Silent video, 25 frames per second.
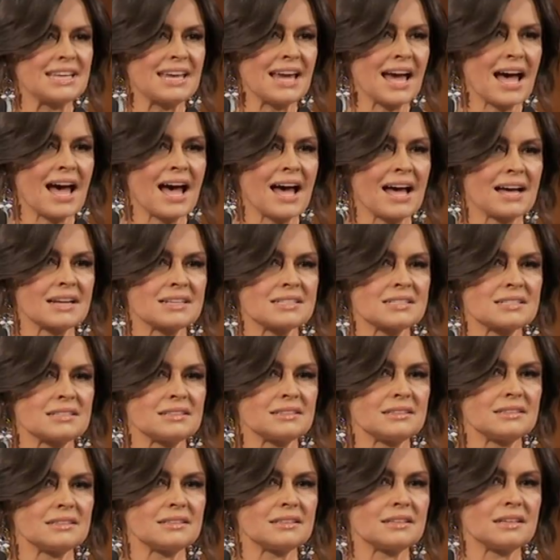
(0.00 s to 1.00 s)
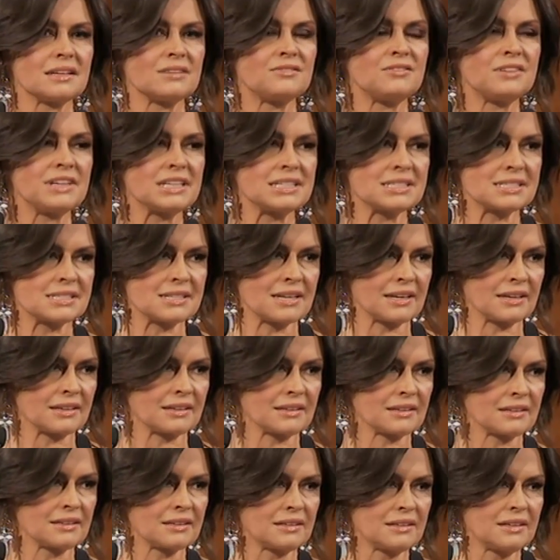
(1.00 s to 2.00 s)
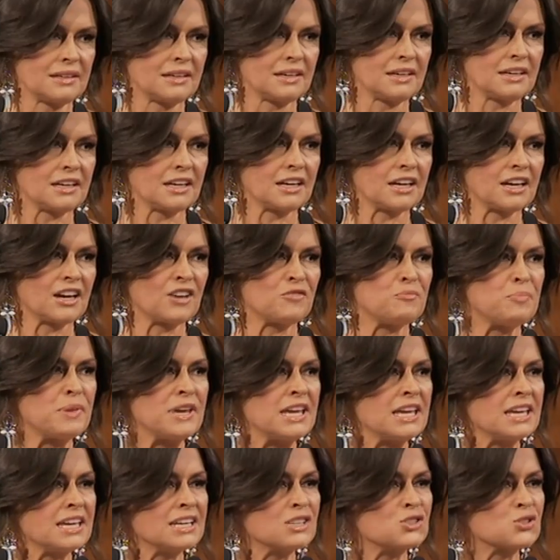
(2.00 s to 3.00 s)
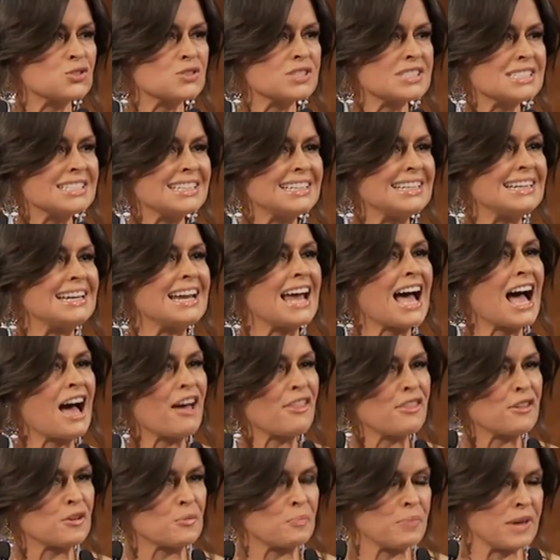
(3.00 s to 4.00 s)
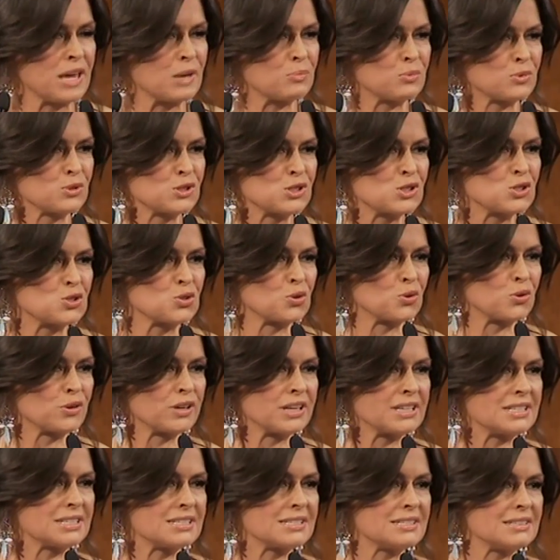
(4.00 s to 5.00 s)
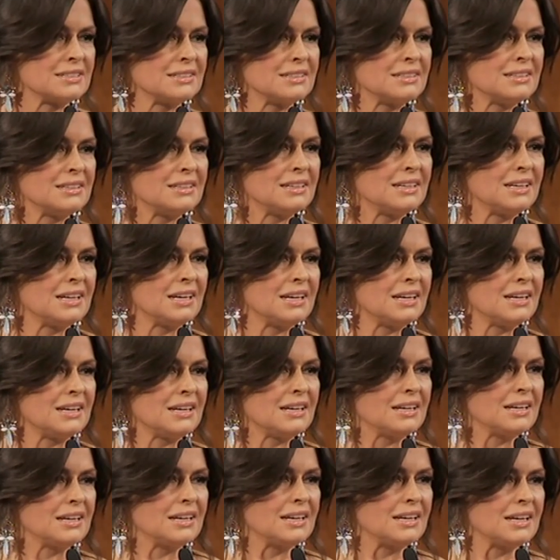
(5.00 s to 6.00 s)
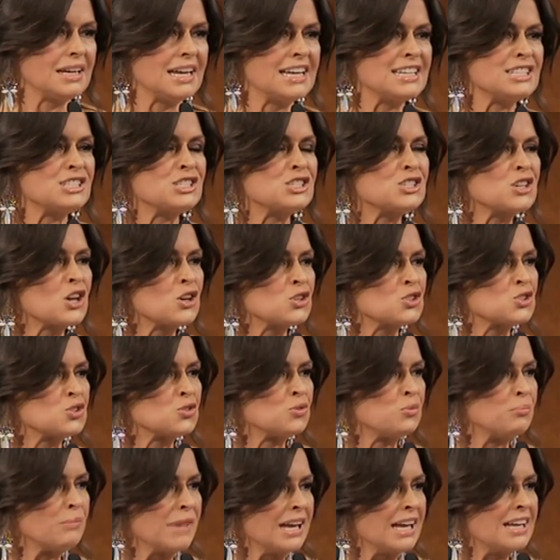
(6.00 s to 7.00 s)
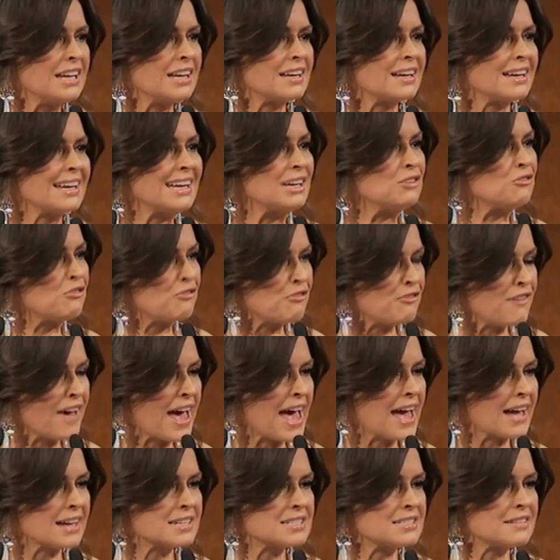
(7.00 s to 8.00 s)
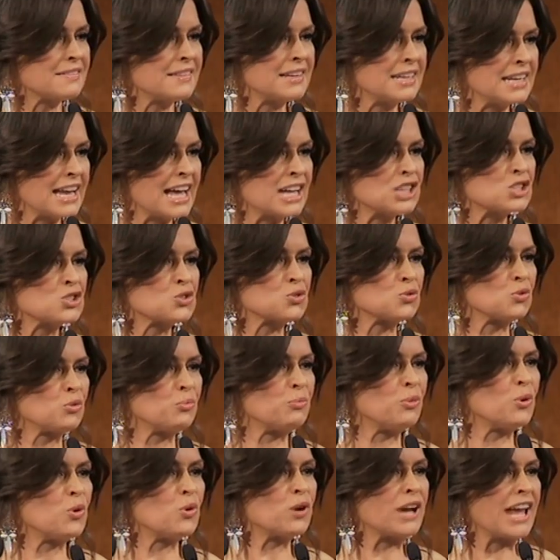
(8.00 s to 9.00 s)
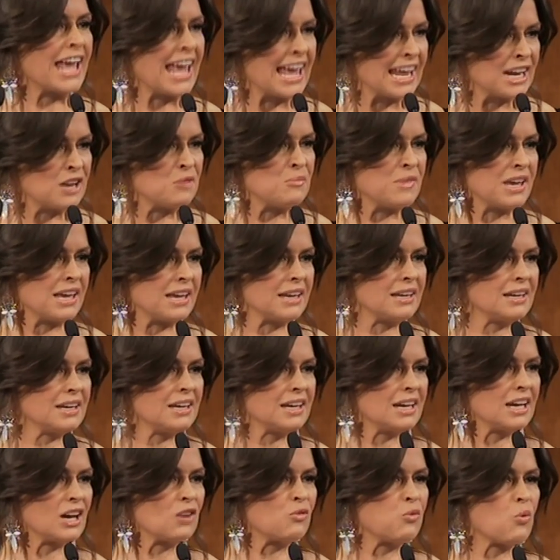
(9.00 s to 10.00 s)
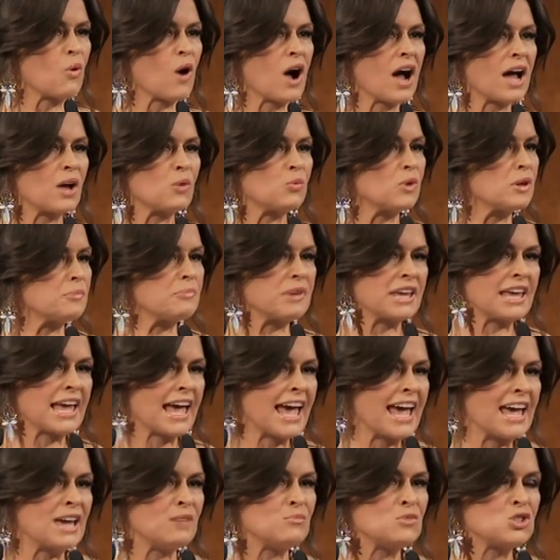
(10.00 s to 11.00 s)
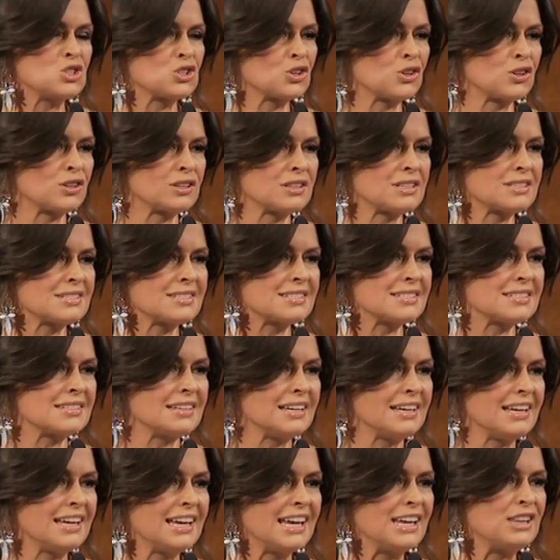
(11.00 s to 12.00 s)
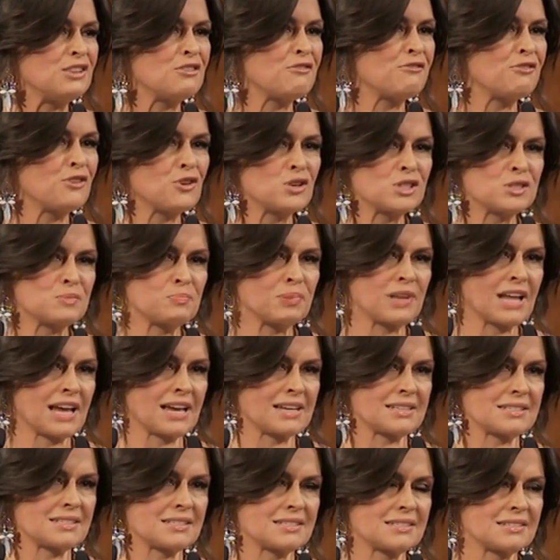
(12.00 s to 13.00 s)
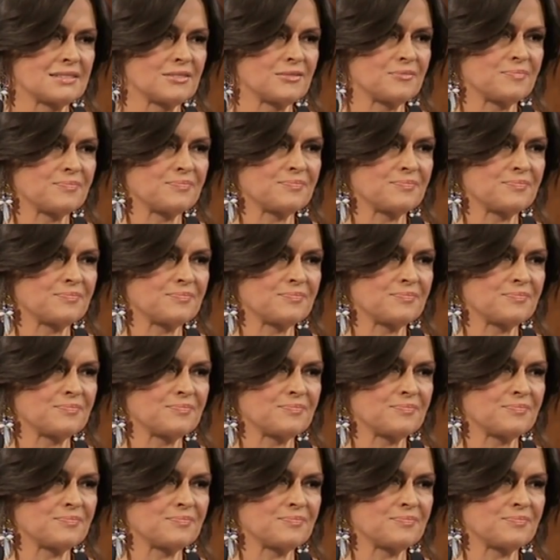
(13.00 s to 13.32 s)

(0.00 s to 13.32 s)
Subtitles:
the art of listening, of being interested in other people's stories? Is social media, in fact, the natural-born enemy of why we became journalists in the first place?